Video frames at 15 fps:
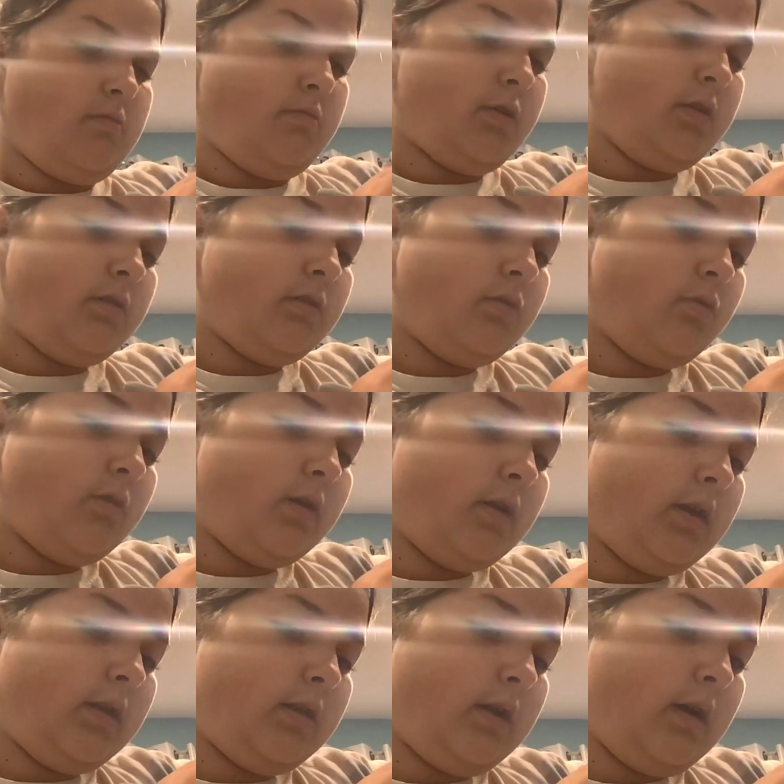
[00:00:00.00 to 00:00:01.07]
But it's
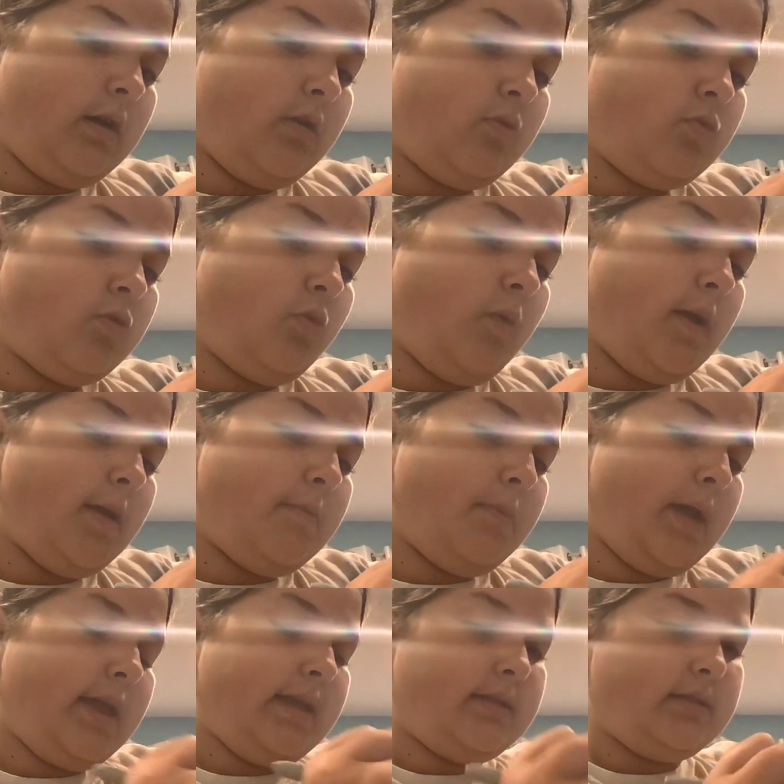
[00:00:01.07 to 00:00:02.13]
working now. The white
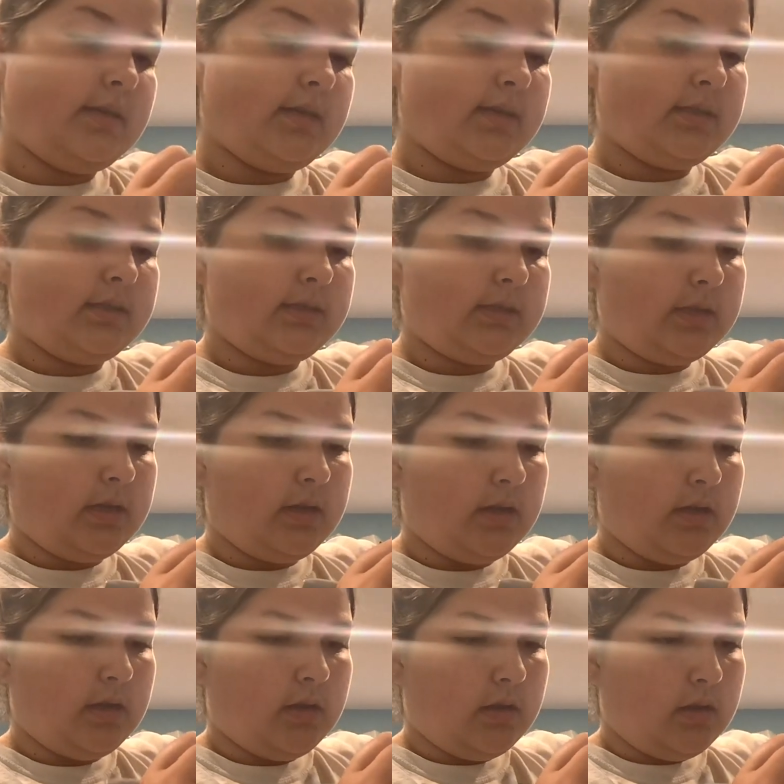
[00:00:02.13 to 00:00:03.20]
paint does,
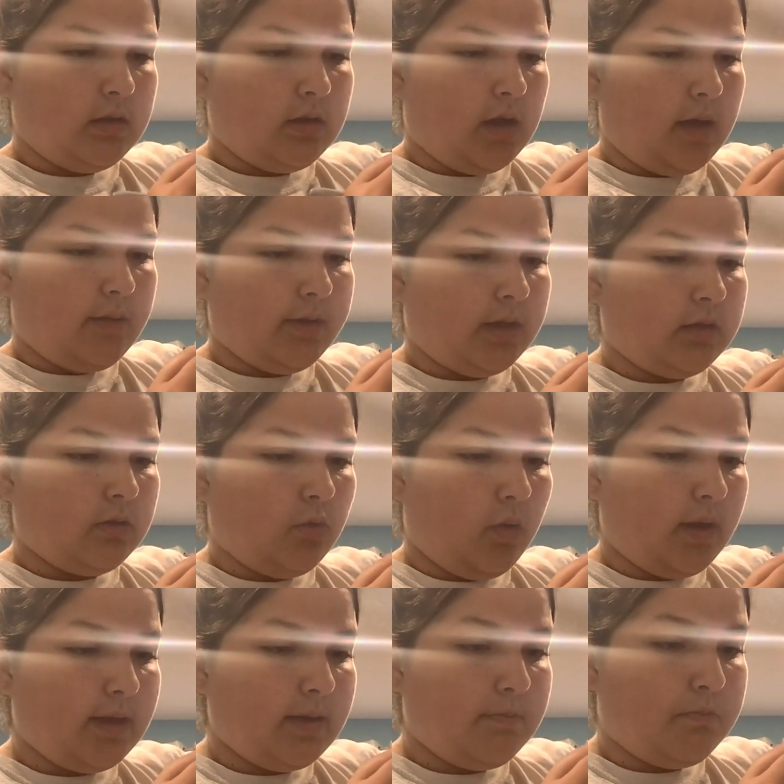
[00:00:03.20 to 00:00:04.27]
the
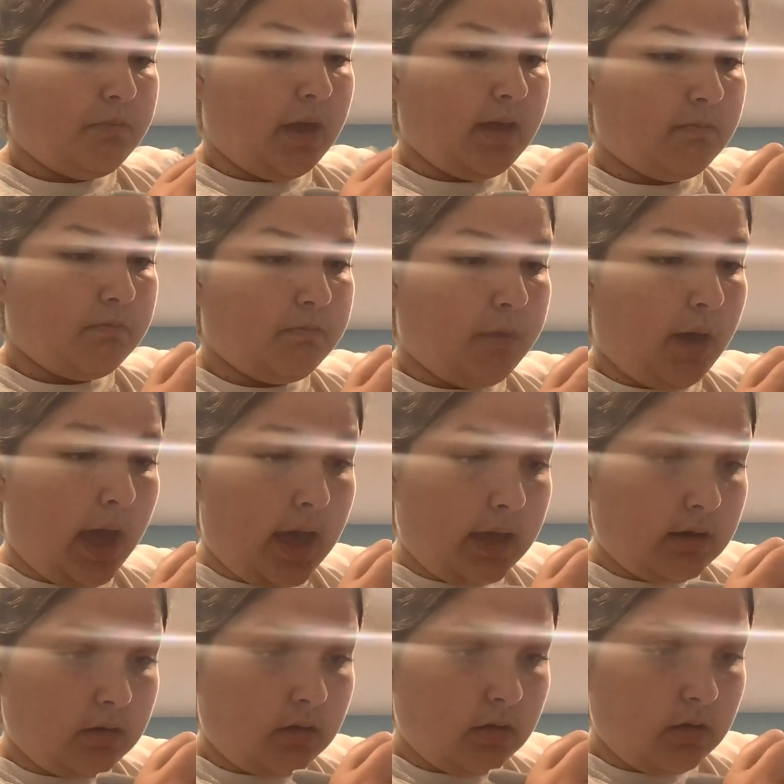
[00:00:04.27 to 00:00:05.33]
white paint
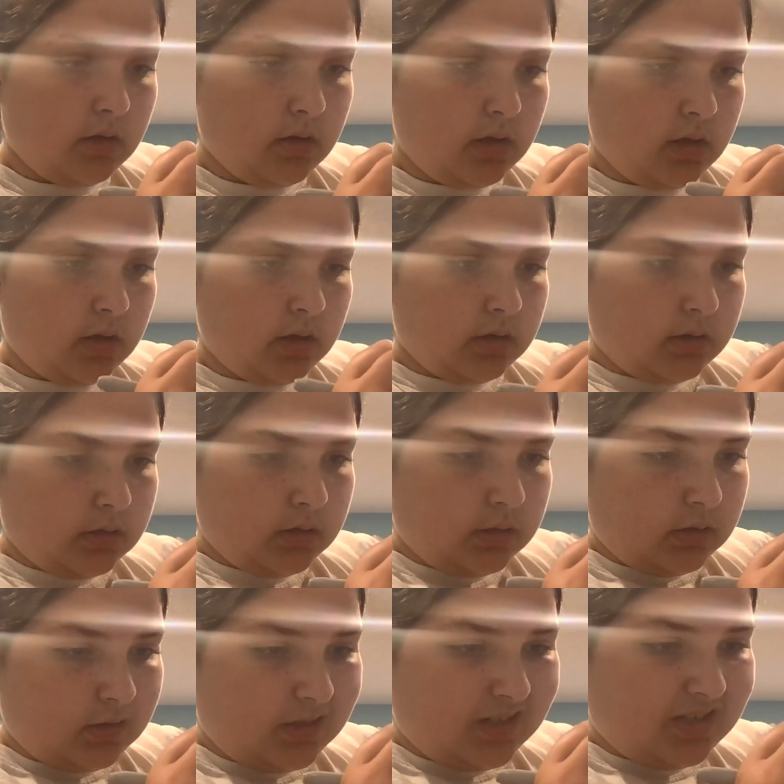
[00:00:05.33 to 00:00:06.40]
pen
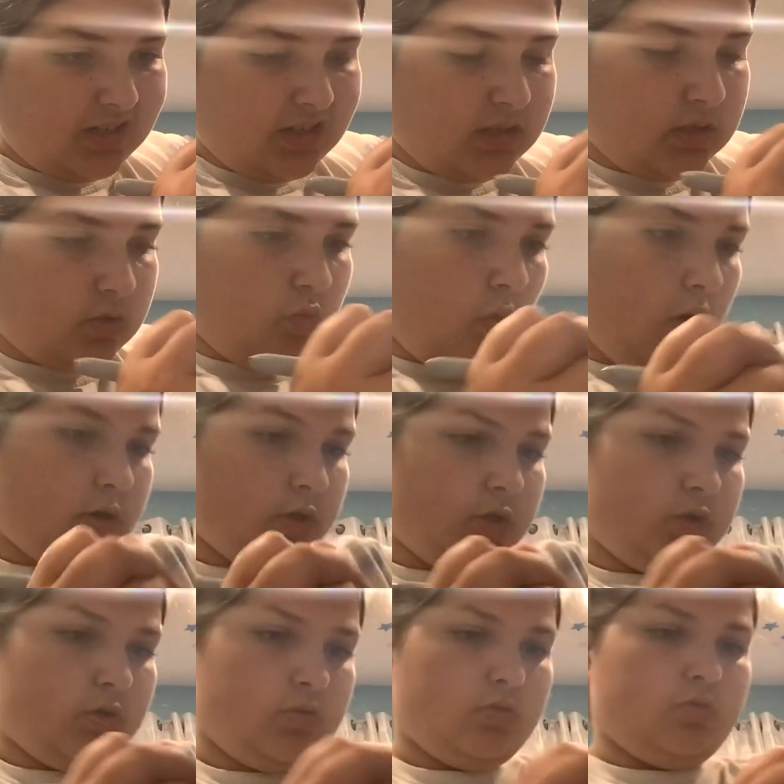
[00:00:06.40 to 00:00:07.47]
does want
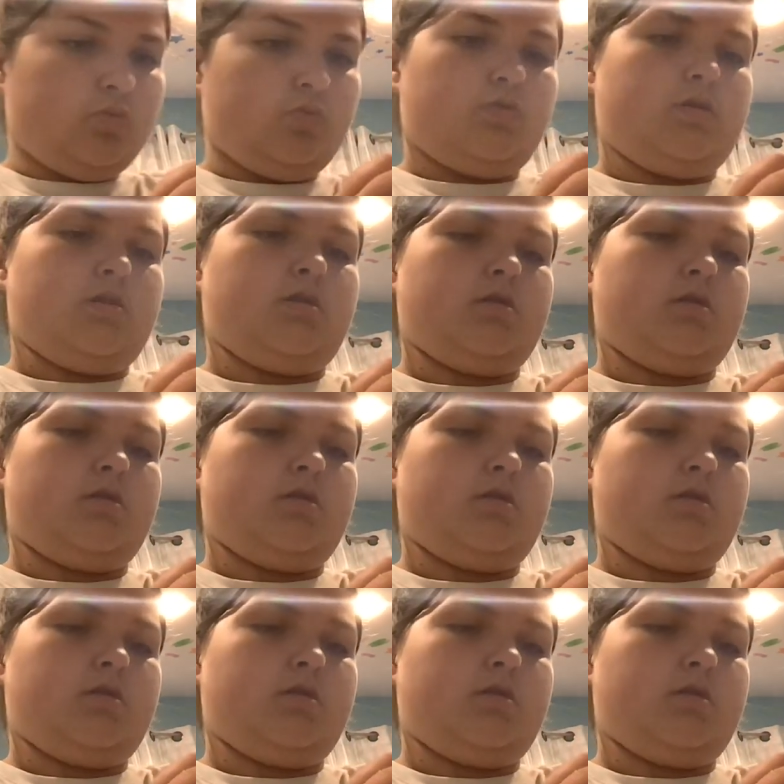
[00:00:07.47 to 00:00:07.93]
to